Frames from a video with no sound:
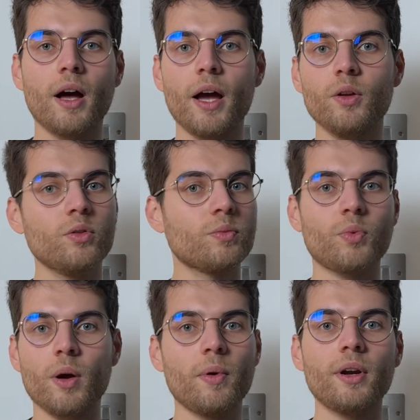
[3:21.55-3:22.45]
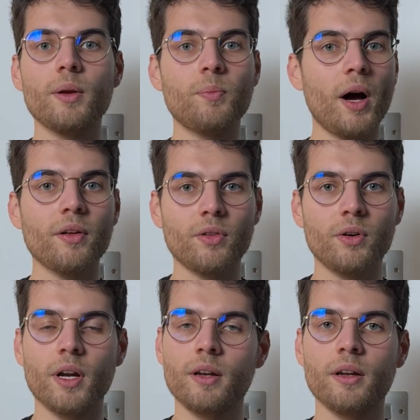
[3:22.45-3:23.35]
I use primarily
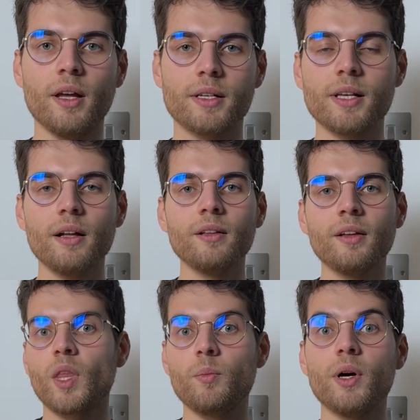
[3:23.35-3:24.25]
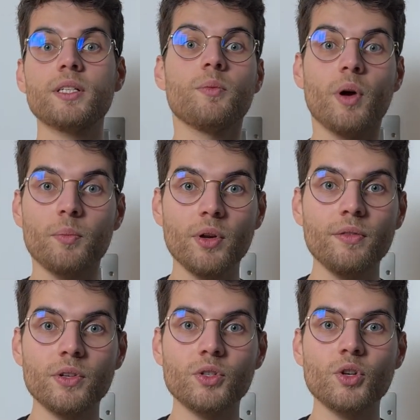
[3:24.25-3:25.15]
Python and Excel, but in my
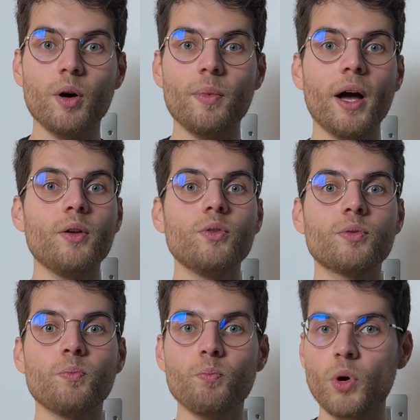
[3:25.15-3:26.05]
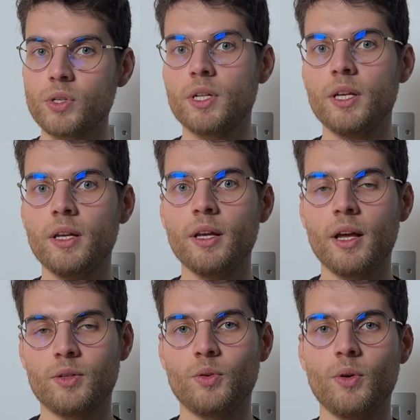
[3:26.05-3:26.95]
previous job, I used mostly
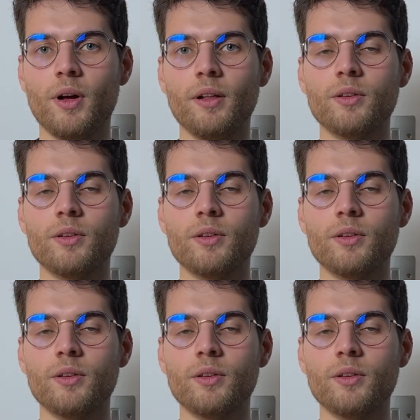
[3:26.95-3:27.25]
S Q L.